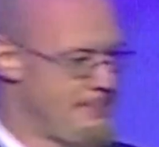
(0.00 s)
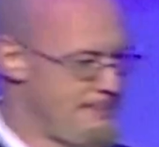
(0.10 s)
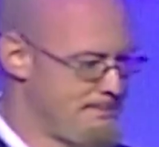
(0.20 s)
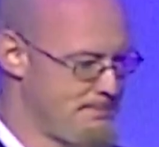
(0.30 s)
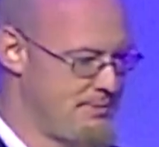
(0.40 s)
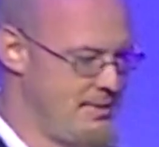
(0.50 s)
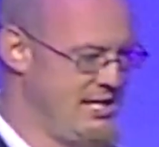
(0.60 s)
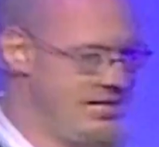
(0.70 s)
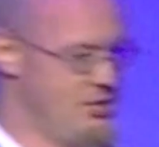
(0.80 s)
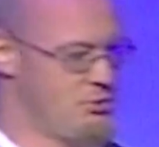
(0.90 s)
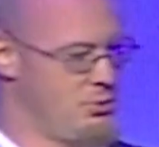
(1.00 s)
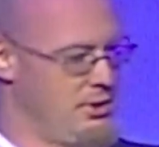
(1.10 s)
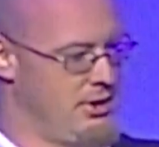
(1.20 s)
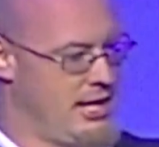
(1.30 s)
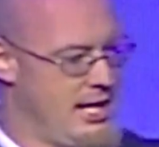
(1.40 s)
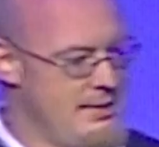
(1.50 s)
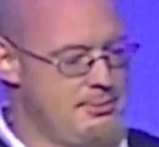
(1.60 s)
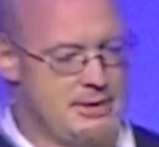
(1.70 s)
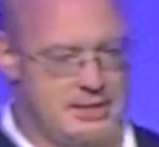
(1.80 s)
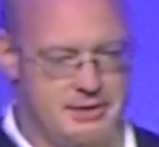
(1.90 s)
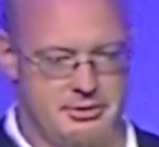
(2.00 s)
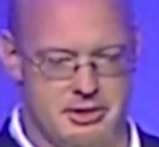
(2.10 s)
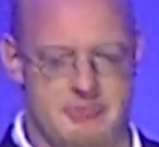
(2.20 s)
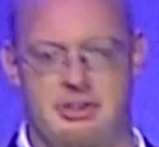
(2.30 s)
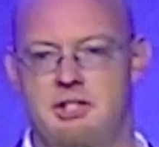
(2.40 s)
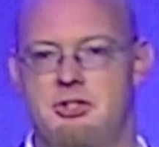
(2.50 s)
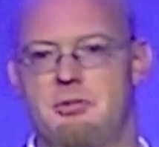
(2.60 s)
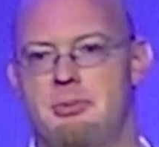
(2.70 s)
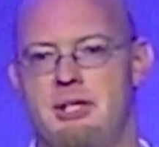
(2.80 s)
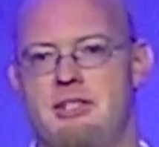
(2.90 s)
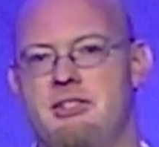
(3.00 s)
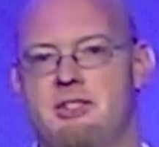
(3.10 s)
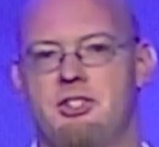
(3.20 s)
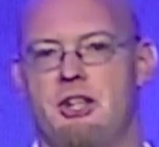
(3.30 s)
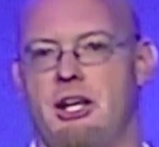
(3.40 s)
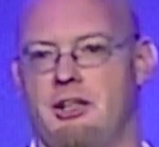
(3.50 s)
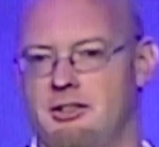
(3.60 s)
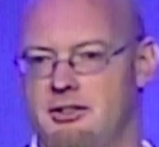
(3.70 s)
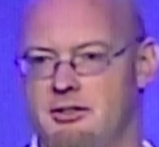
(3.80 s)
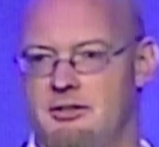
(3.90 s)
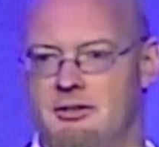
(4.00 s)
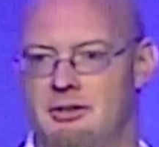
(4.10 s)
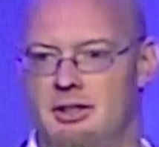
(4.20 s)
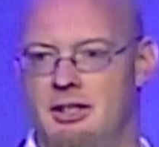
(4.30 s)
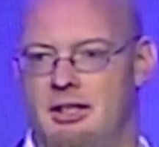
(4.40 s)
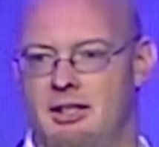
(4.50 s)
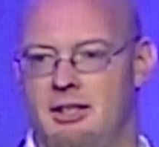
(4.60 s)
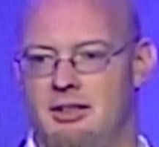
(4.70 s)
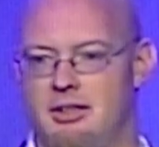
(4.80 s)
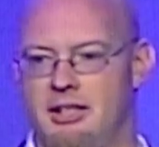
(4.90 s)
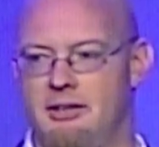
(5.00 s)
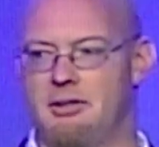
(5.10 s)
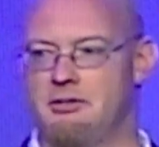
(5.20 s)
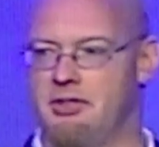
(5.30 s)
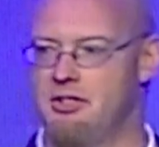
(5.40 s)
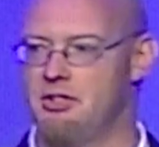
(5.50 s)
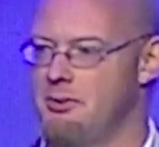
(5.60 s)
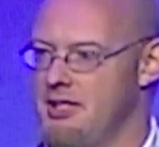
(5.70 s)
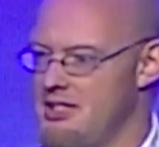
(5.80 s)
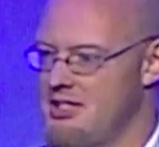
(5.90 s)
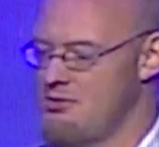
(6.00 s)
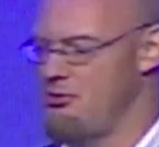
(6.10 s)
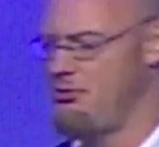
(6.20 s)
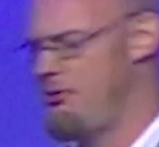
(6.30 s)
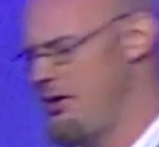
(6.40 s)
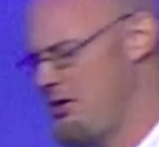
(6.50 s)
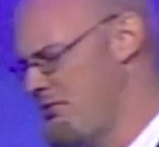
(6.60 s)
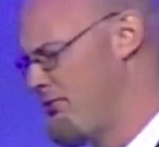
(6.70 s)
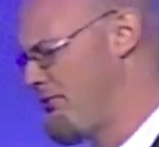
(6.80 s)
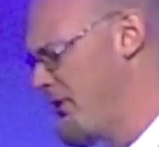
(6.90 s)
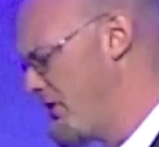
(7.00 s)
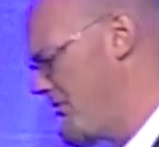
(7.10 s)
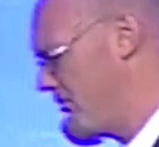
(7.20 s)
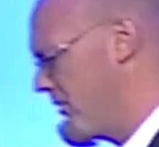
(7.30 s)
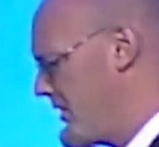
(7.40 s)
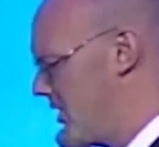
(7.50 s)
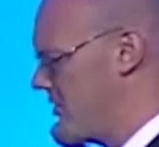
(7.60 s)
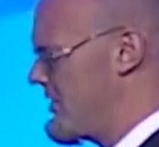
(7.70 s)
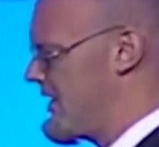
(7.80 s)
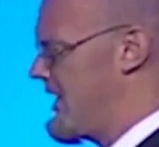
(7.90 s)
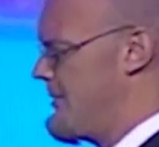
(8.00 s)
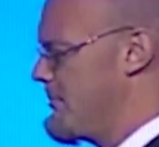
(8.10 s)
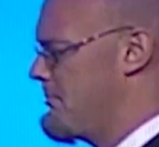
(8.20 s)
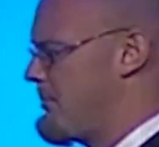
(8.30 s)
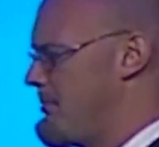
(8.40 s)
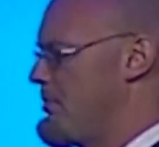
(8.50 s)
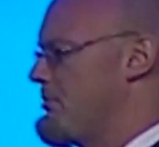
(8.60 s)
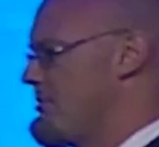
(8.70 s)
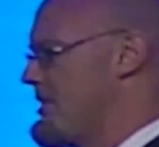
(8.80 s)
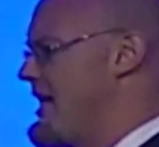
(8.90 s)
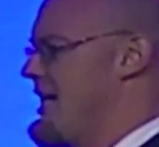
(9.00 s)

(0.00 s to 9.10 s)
that is where I believe conventional medicine shines. Okay? Conventional medicine is very good at keeping people from dying.